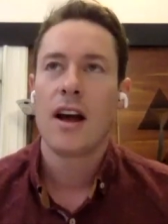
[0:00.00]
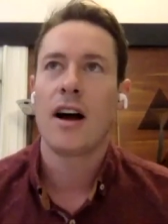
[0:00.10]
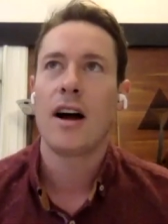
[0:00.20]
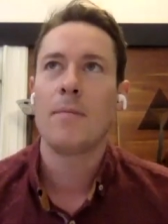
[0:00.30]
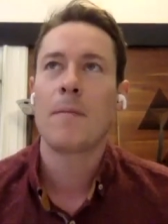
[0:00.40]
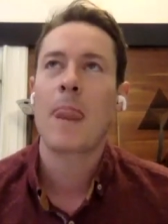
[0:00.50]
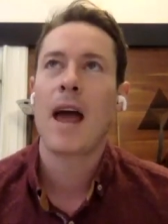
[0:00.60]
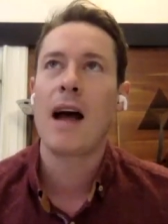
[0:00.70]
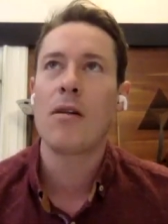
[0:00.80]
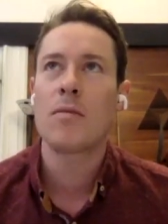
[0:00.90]
Um,
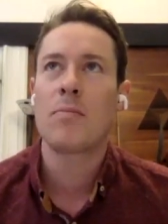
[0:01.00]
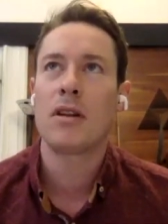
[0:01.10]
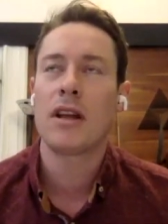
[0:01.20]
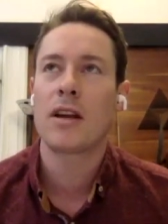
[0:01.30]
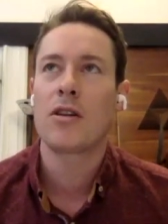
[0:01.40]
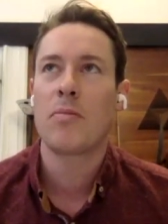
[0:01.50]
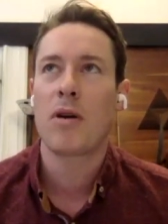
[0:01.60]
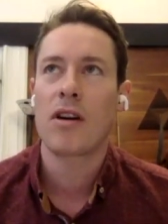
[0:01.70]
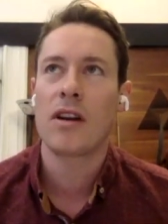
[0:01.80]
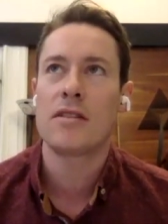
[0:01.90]
how did political
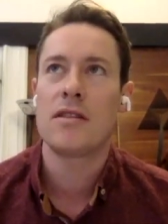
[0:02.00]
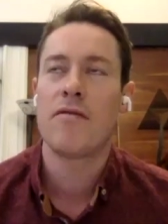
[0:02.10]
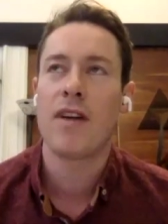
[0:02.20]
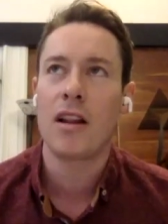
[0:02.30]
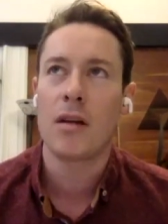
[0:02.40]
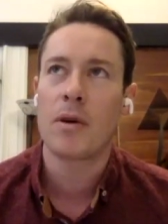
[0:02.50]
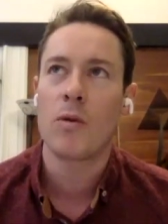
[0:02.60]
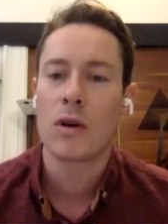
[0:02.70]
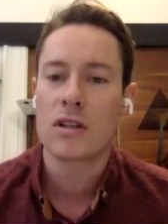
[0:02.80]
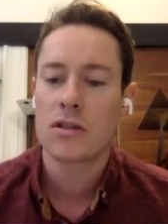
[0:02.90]
parties develop
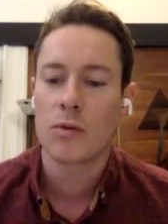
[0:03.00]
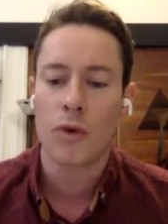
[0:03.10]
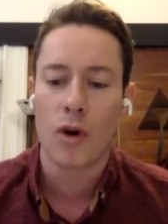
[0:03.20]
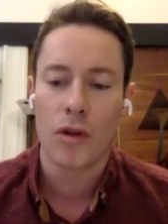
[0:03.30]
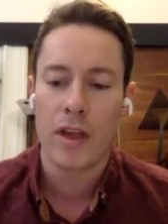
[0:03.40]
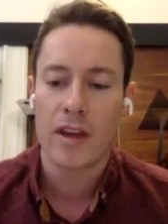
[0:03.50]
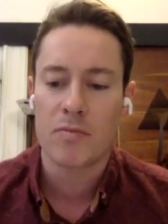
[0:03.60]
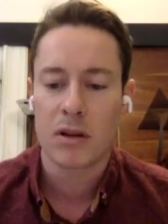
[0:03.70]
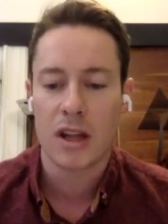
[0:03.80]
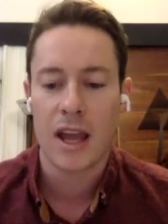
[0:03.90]
and what's the role
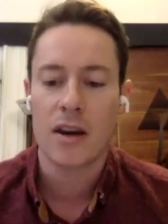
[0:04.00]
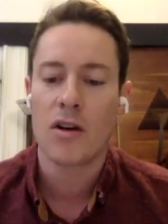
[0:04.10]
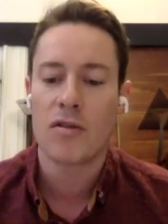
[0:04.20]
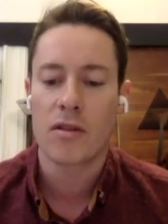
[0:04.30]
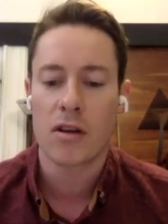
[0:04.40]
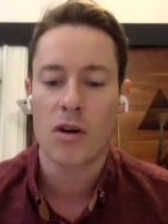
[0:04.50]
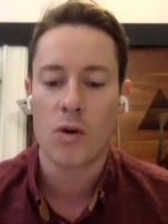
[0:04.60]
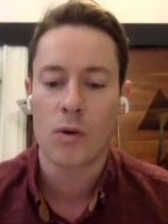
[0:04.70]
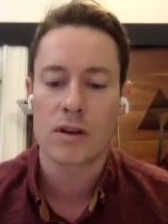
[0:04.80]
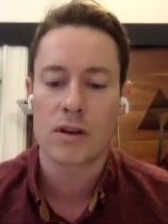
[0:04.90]
they've played over the
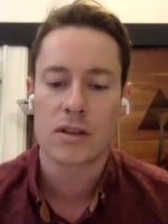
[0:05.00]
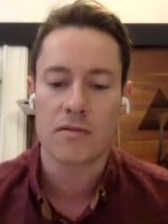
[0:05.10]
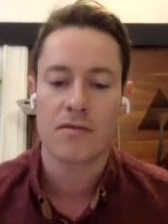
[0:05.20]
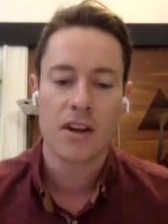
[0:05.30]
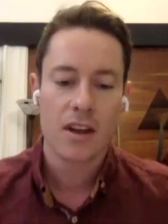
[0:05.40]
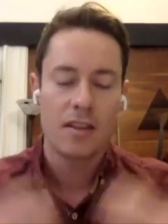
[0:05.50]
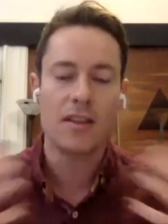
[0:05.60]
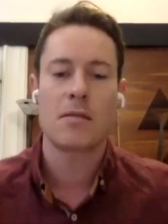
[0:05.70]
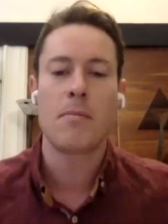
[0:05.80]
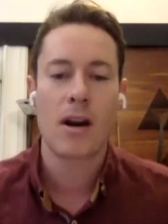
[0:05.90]
course of
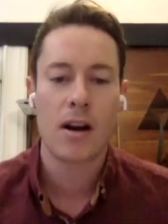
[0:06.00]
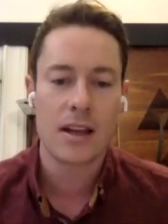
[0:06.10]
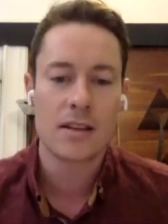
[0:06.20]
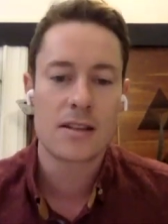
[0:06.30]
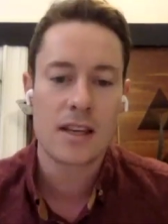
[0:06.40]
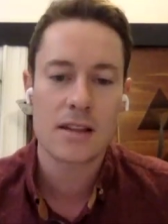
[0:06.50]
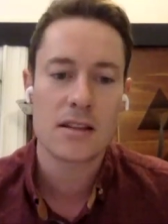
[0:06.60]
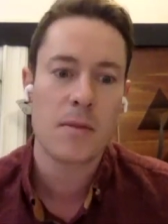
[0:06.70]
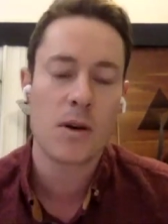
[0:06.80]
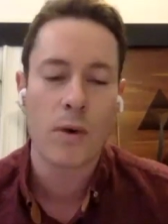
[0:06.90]
this American
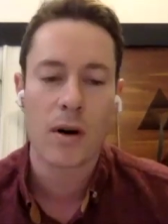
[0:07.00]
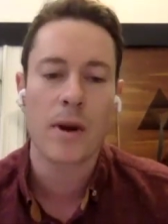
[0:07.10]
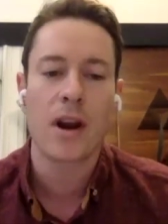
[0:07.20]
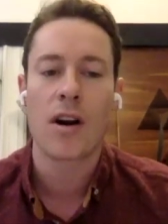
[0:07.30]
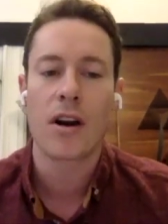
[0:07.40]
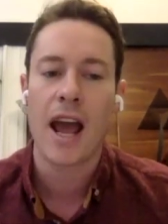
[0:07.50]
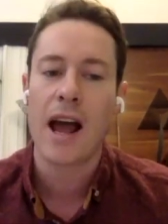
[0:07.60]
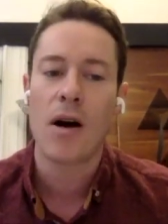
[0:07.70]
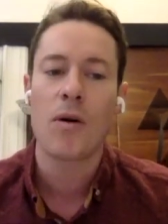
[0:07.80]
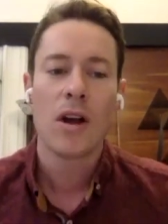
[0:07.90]
schism and where we are now